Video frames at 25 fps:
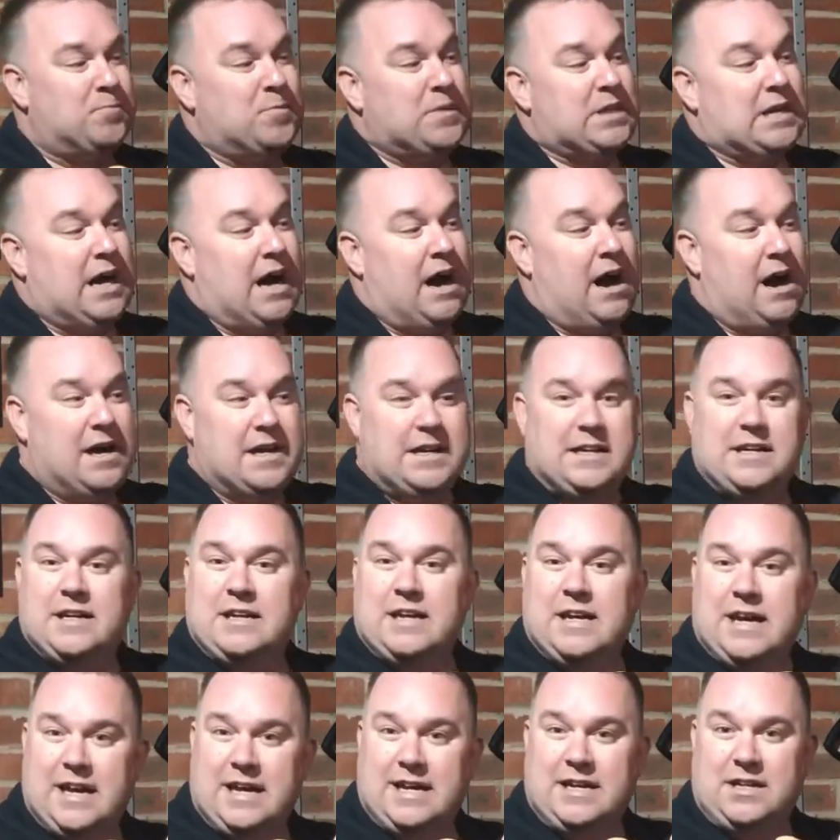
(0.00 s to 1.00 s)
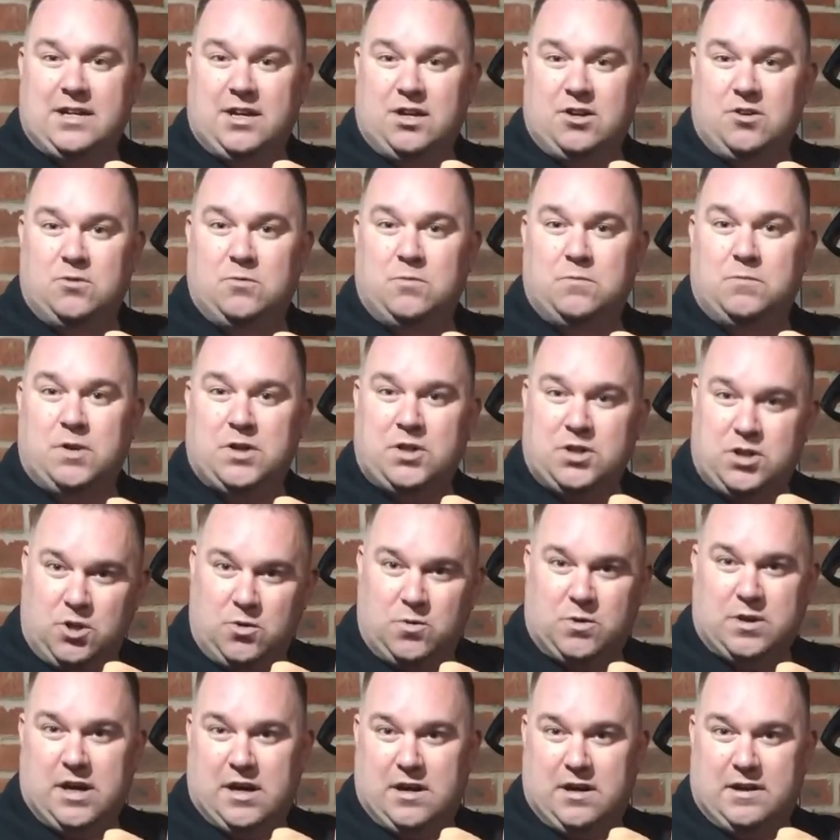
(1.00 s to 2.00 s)
I can hit you, but you
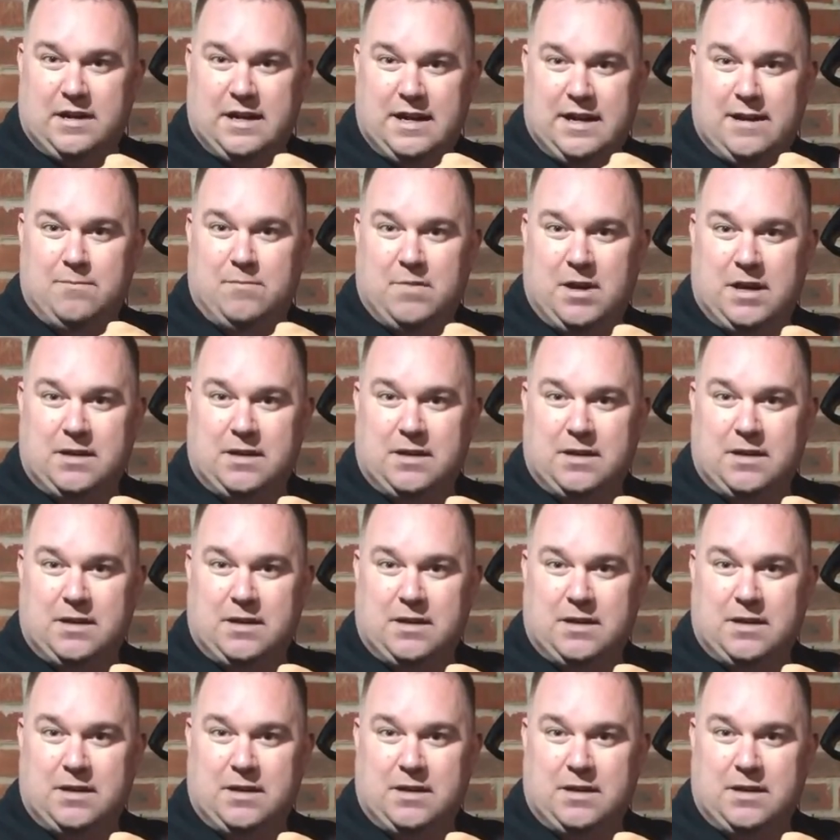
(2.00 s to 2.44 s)
can't hit me.